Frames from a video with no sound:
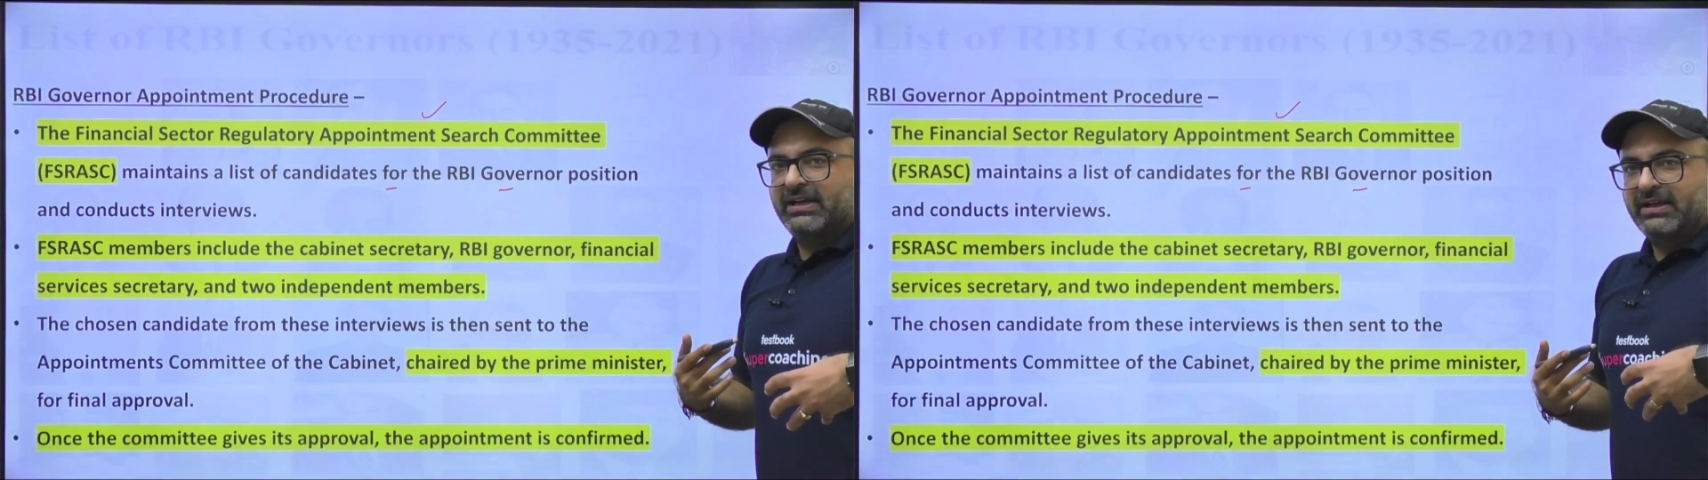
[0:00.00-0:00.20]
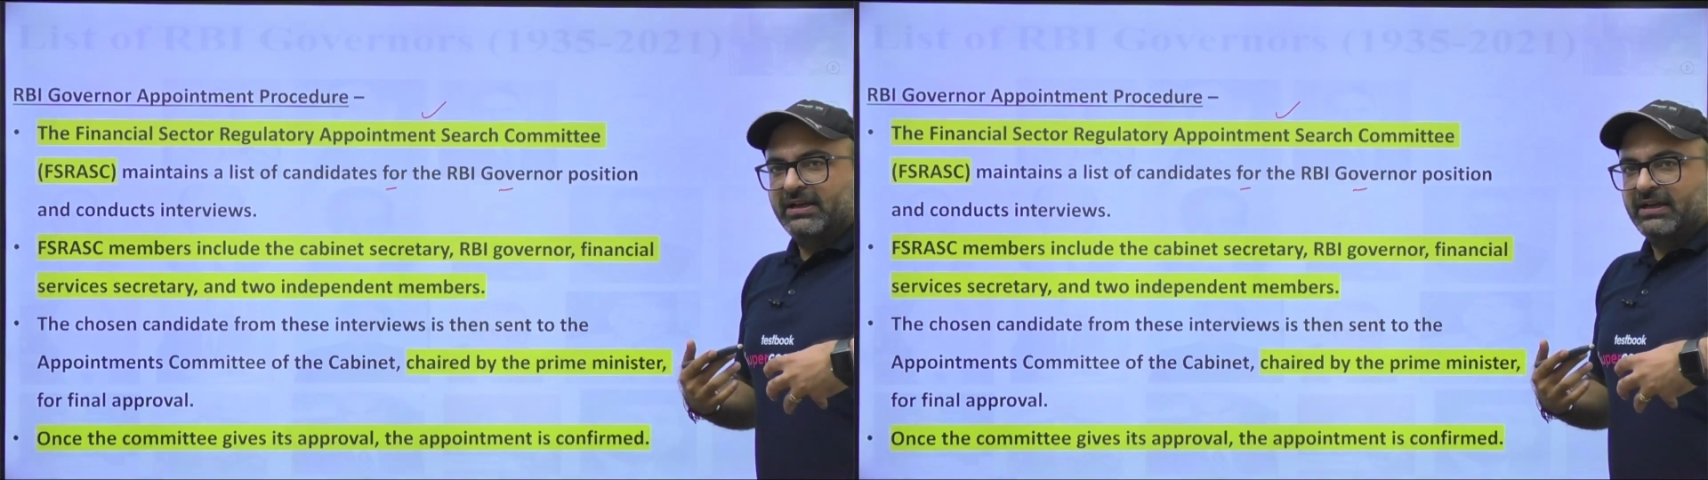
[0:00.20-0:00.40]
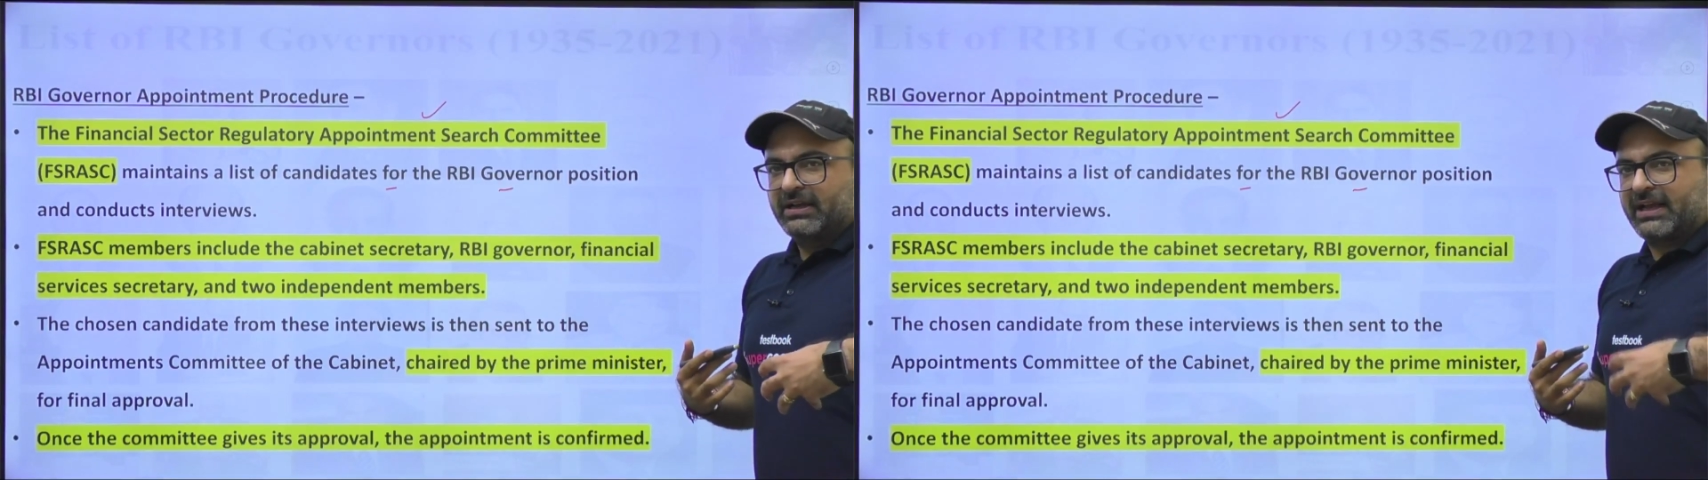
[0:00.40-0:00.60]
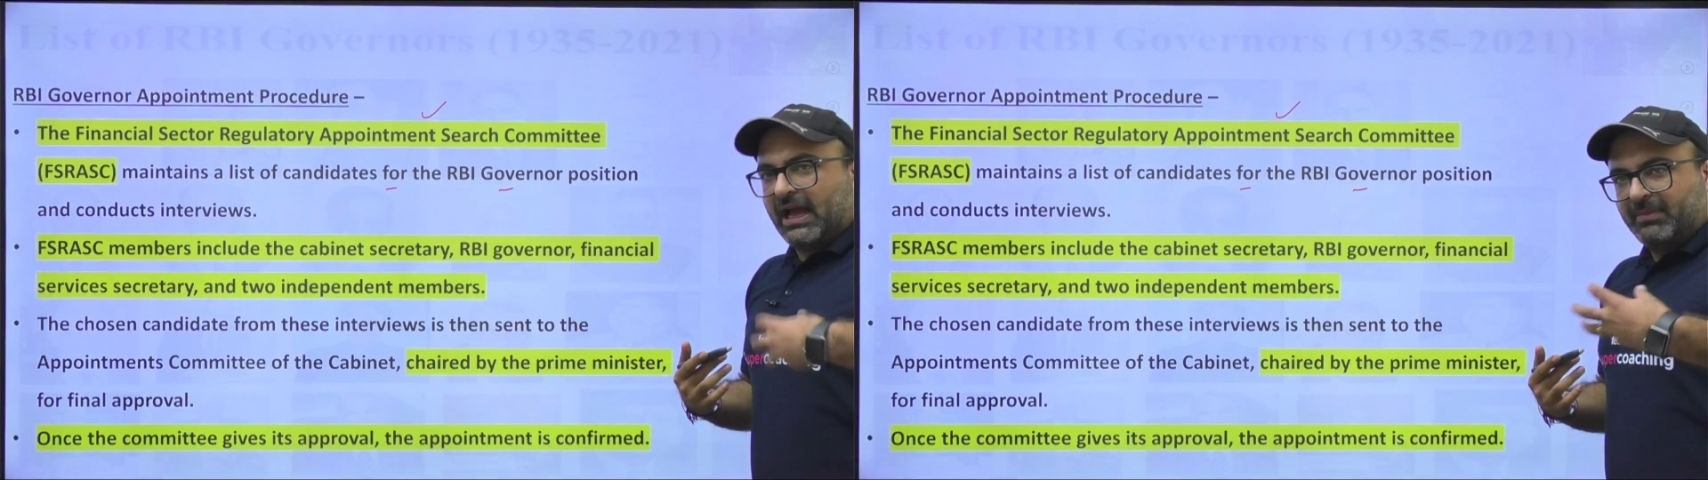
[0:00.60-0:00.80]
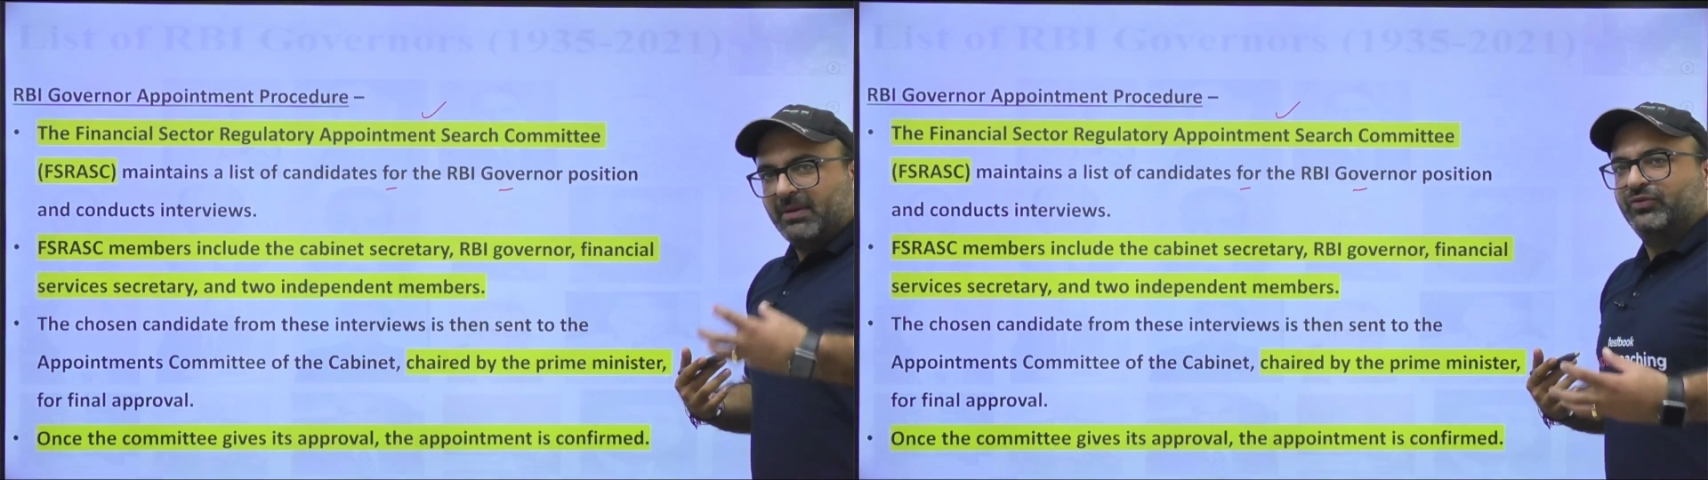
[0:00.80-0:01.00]
come up
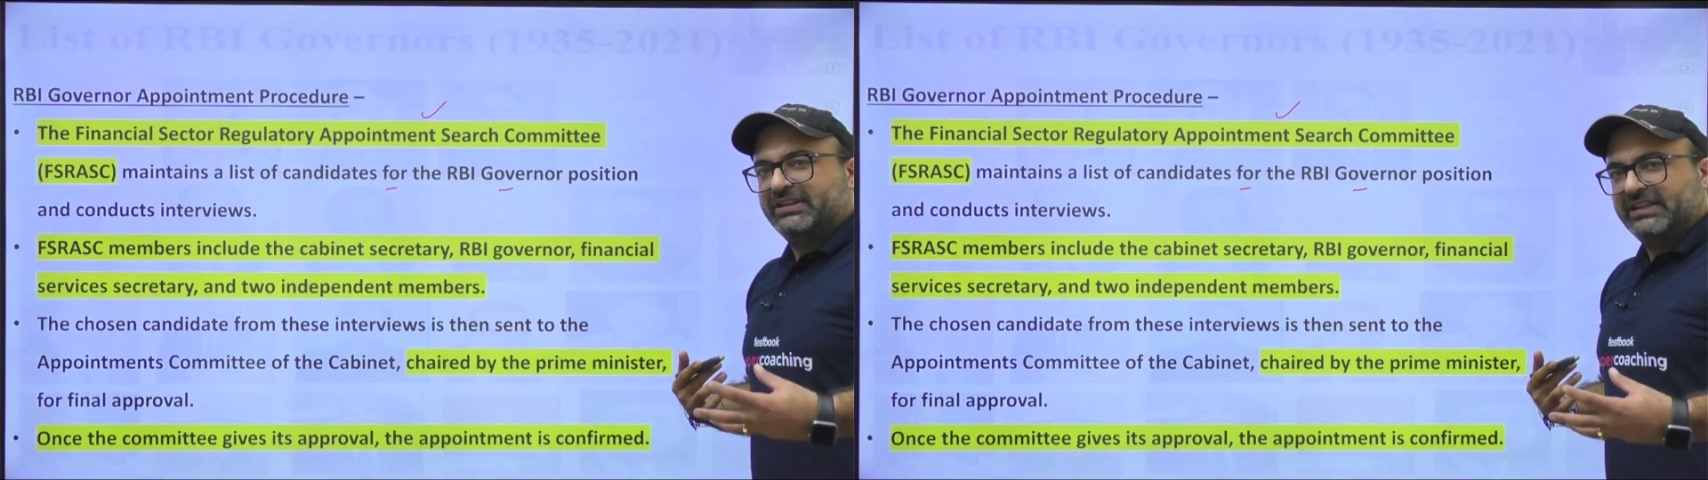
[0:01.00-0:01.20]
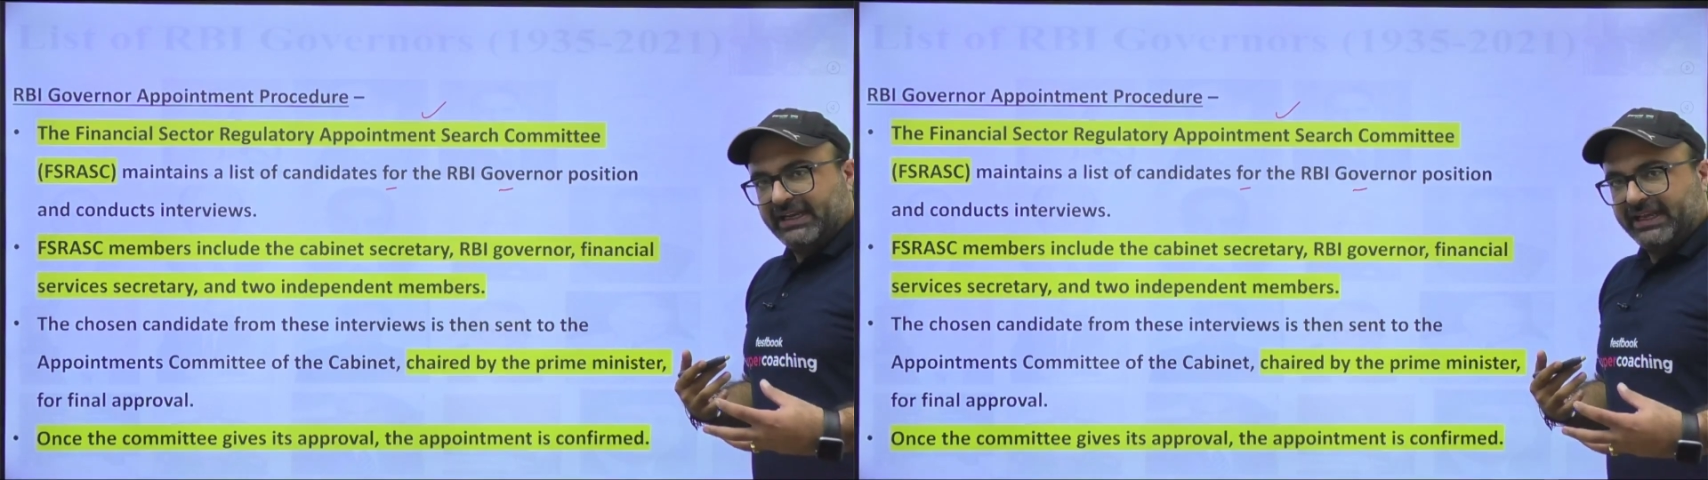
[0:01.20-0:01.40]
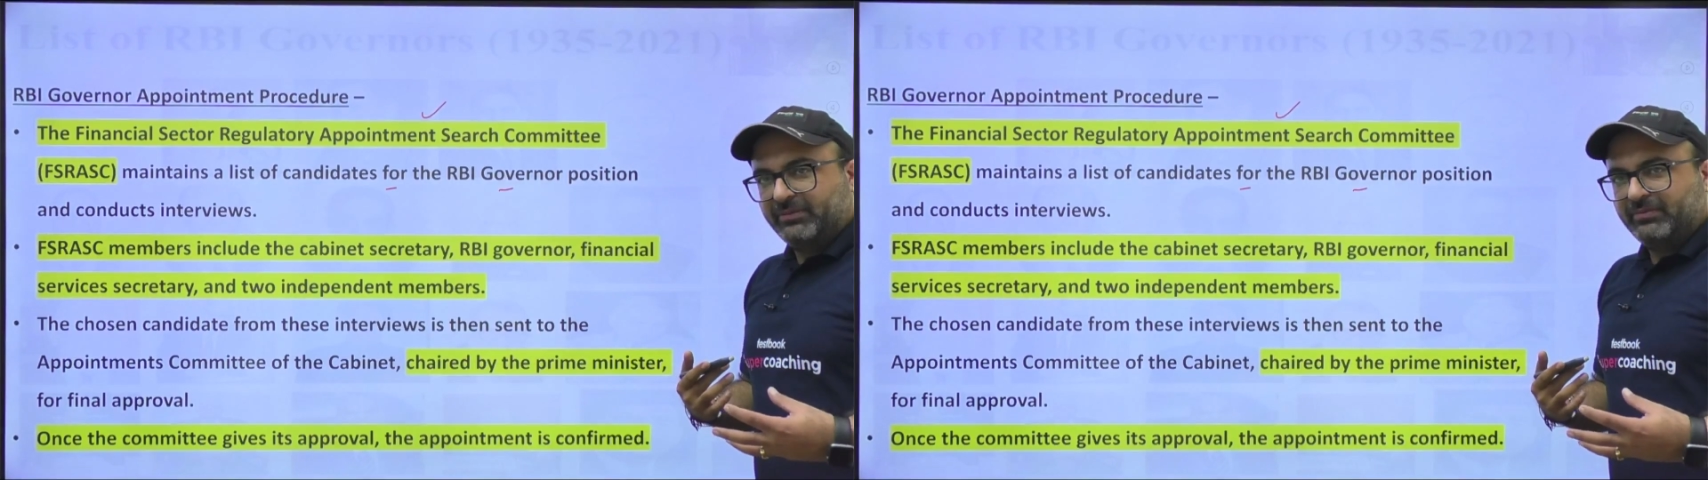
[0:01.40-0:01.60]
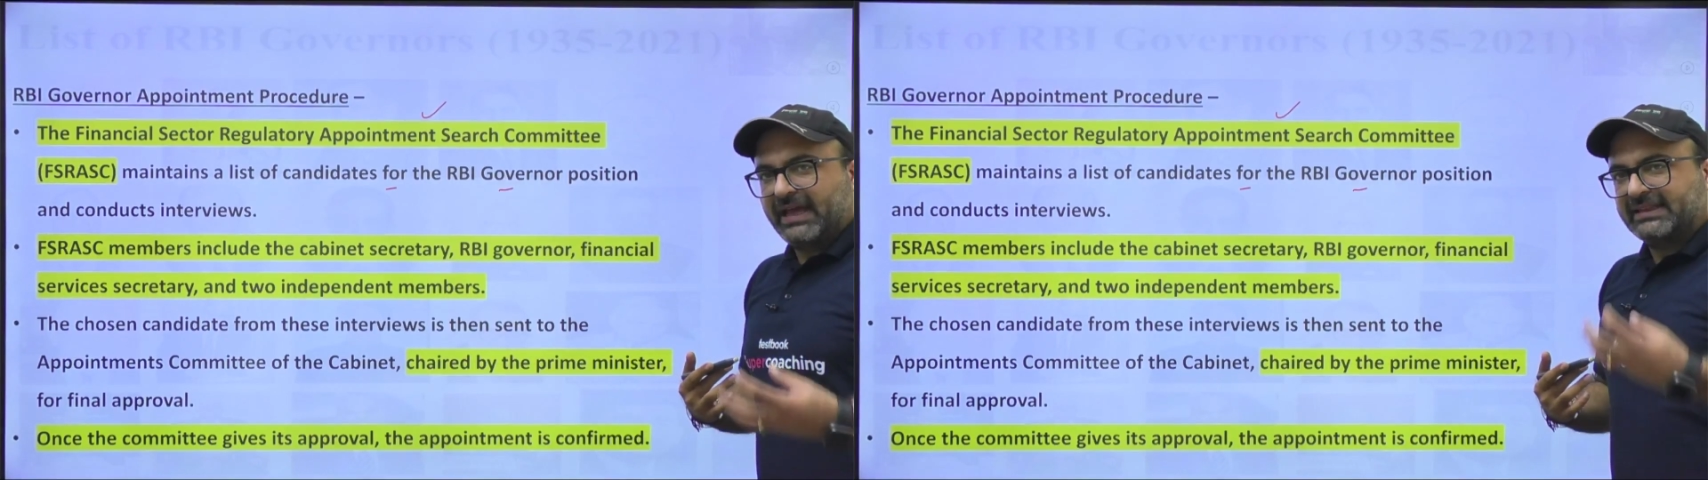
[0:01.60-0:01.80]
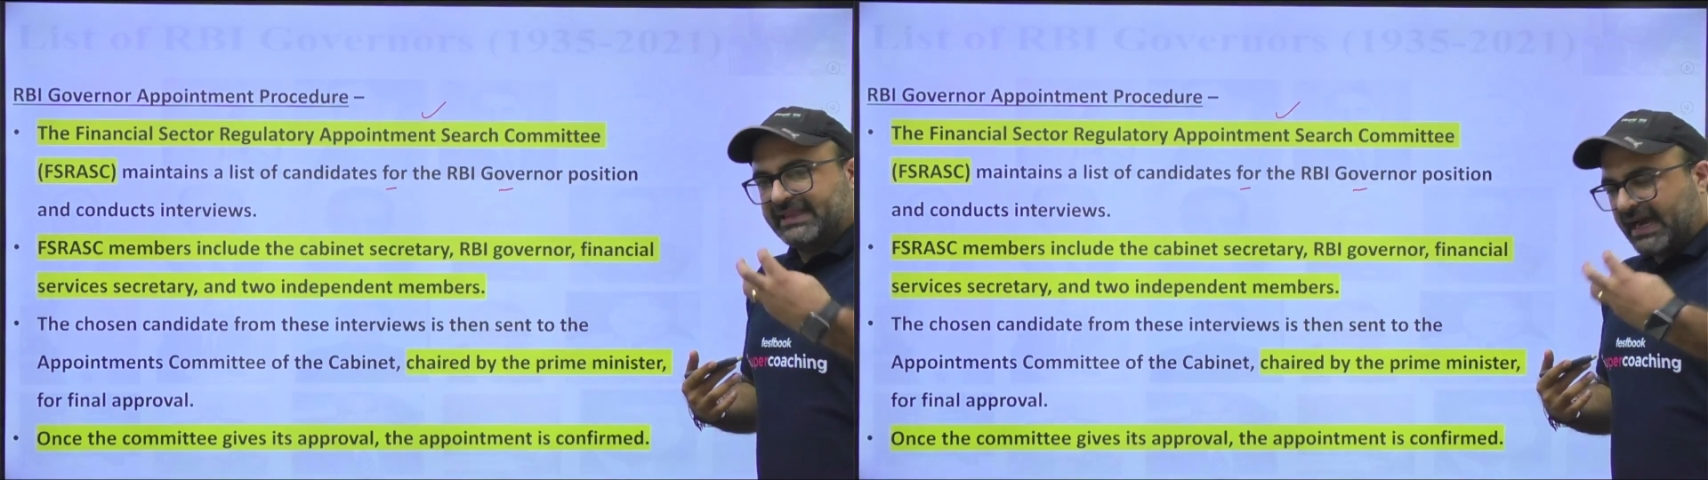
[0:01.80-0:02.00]
with the name, and
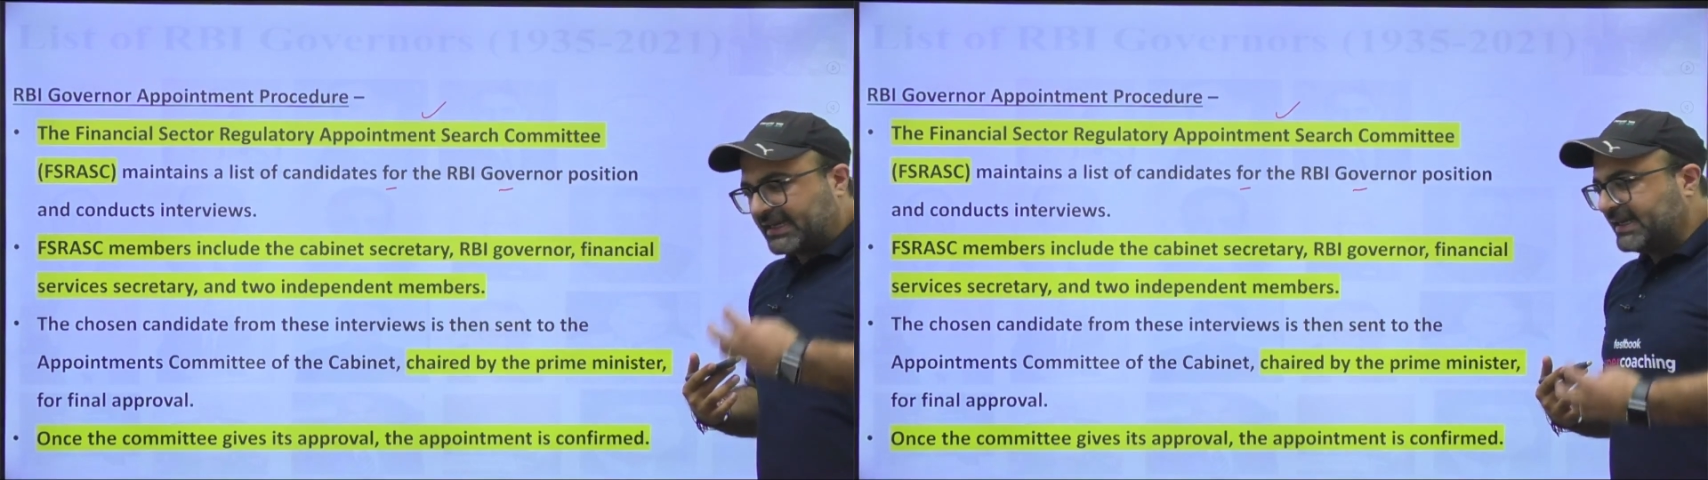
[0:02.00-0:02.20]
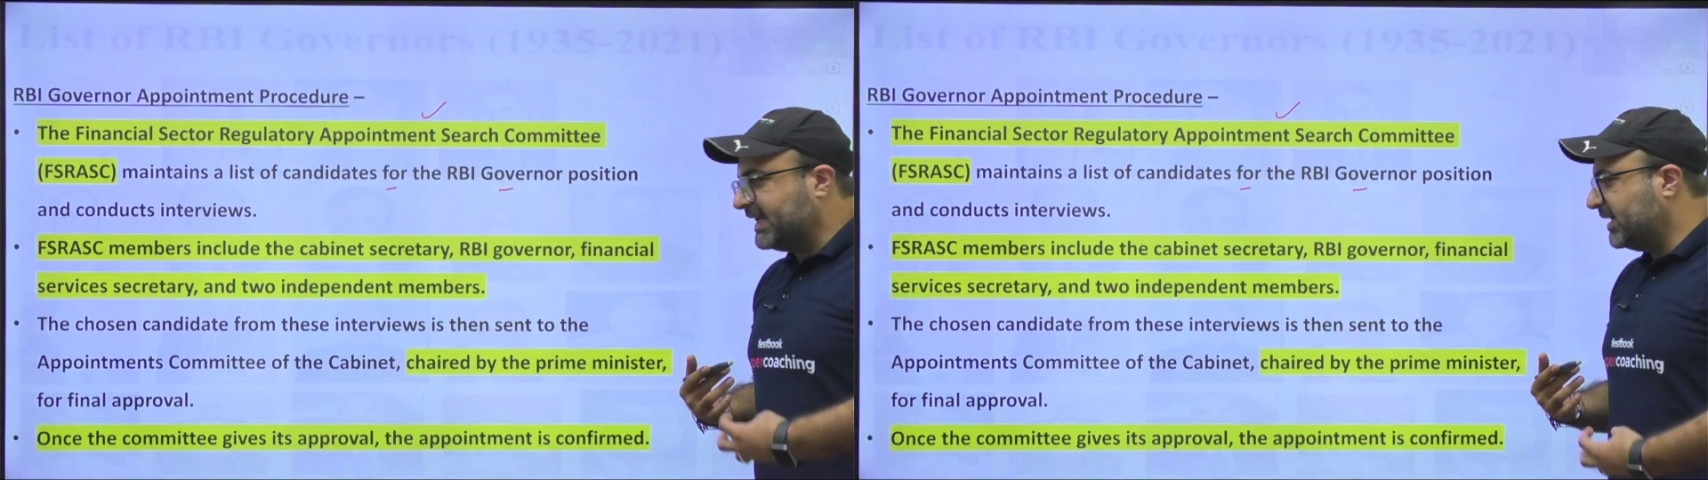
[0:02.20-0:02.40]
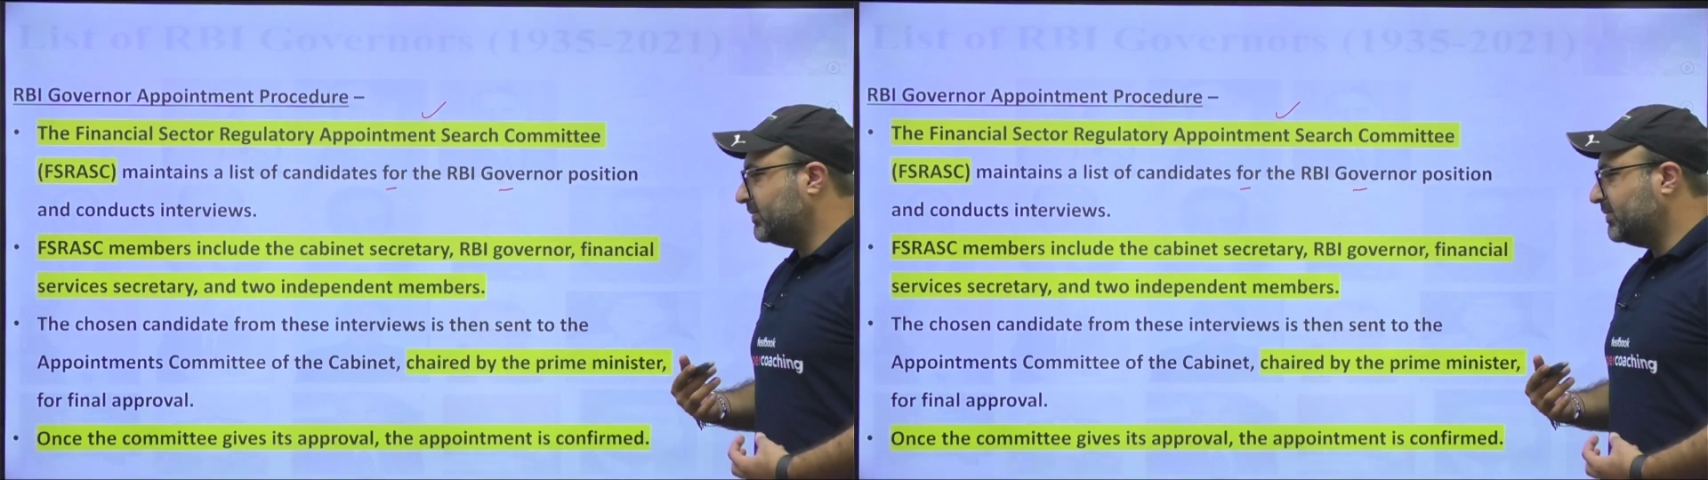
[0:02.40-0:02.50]
that name is